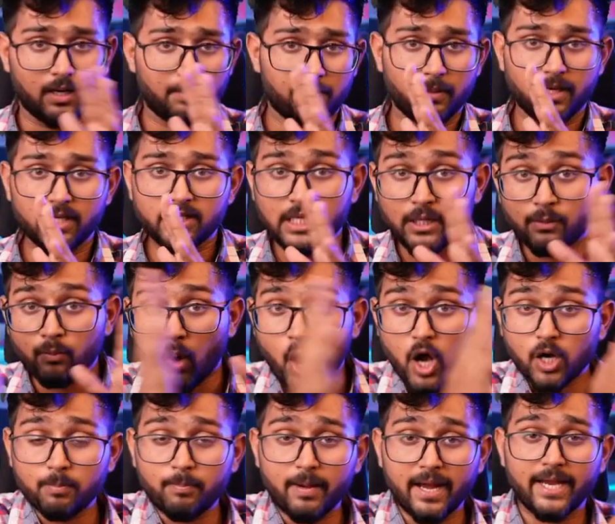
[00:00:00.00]
person
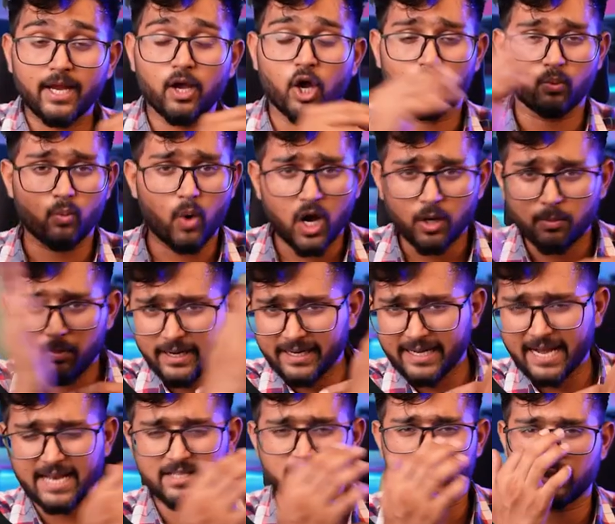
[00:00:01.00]
walk by
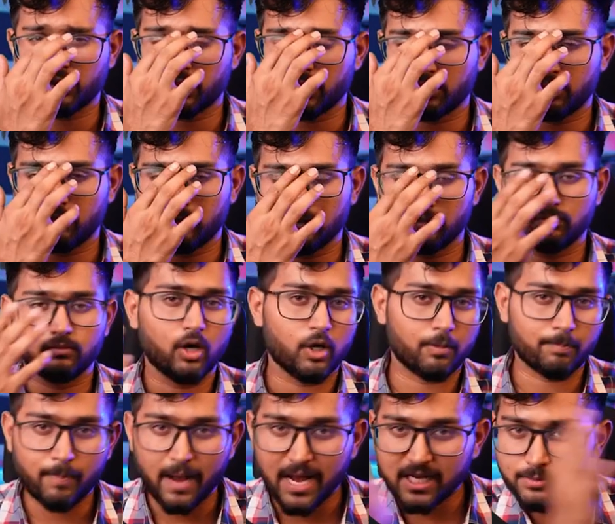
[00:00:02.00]
transition or
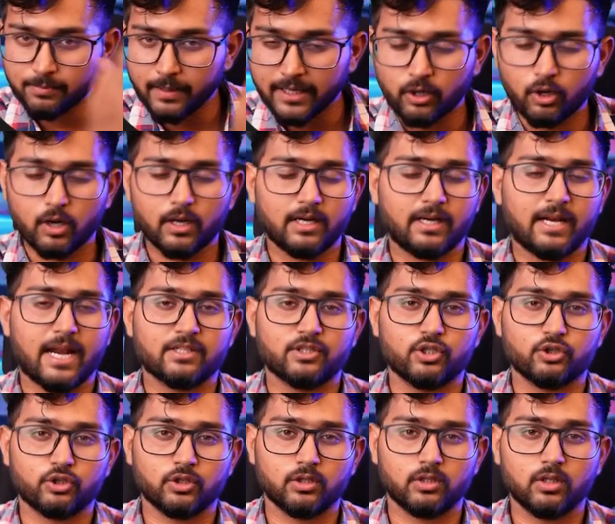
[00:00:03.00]
pass by
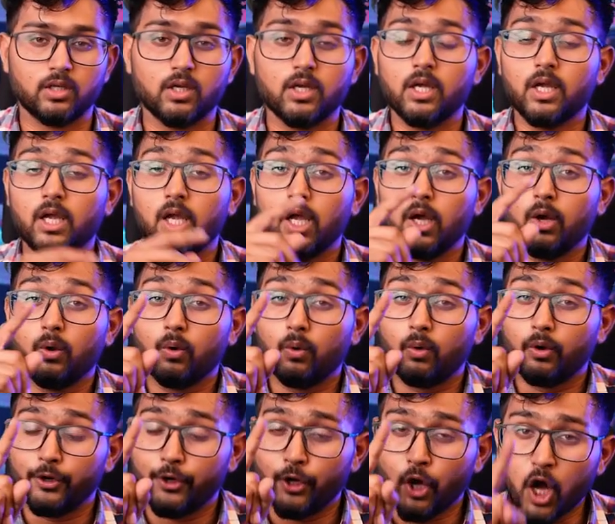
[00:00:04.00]
transition,
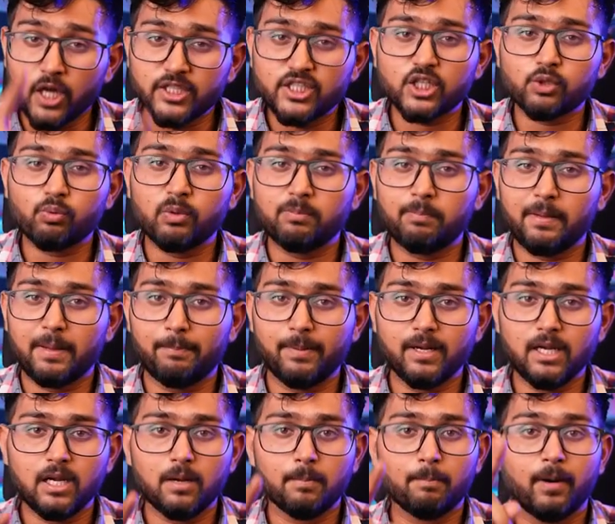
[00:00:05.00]
not just with
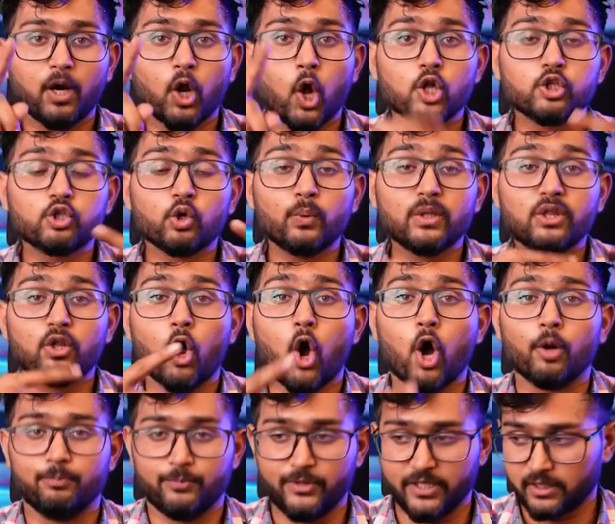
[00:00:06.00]
people but also with
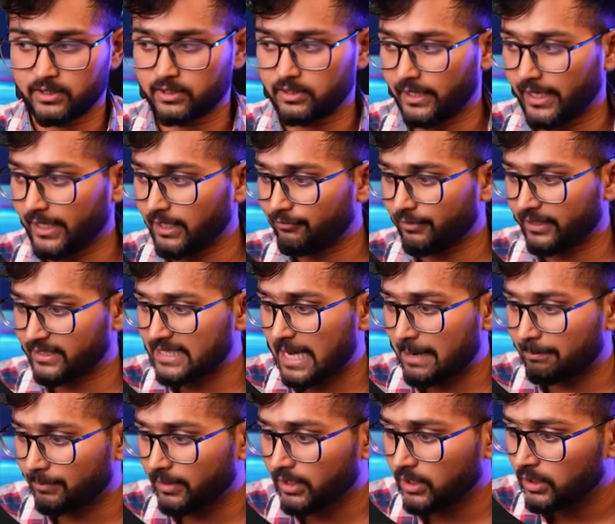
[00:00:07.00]
objects, right? For
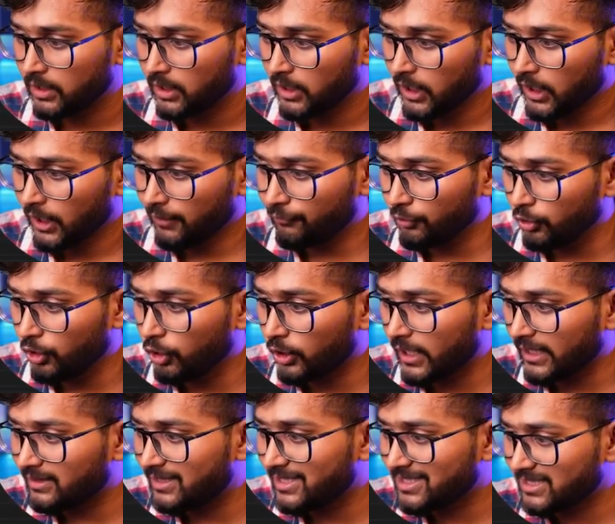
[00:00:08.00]
example, if you look
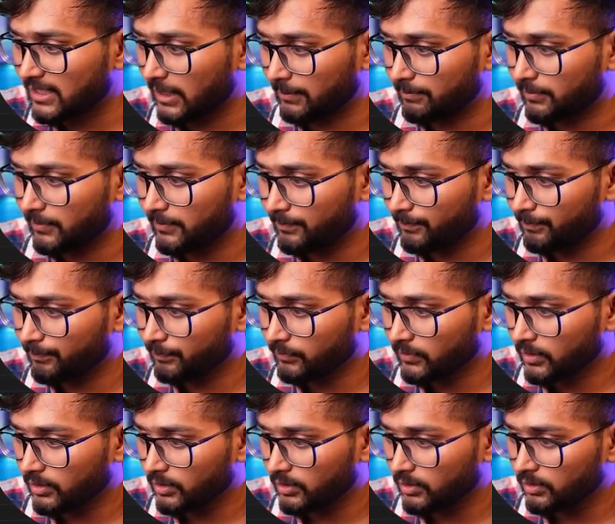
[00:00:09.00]
at this clip,
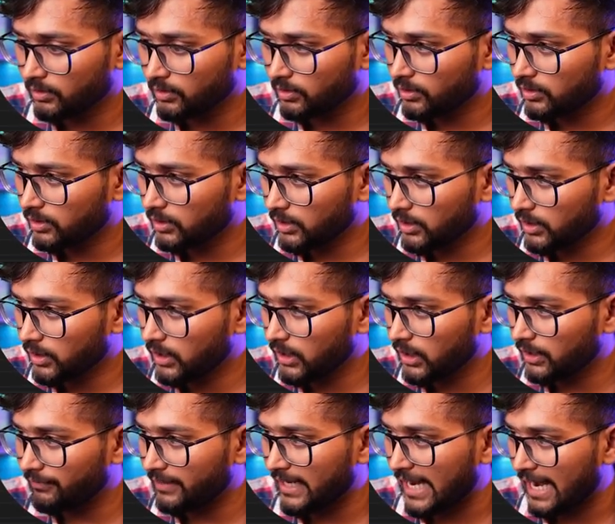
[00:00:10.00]

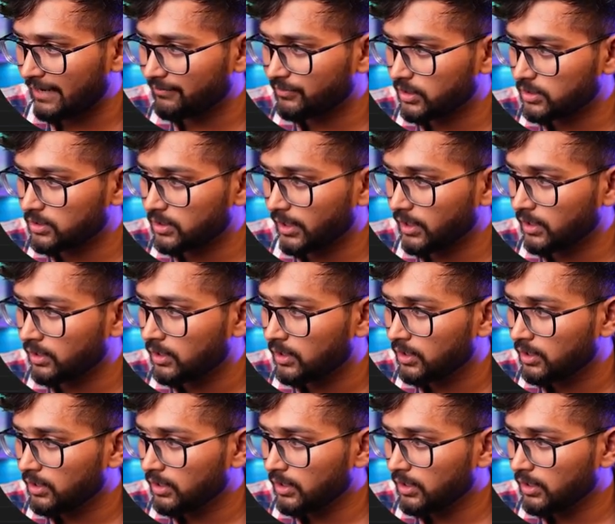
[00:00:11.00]
here we have this thing,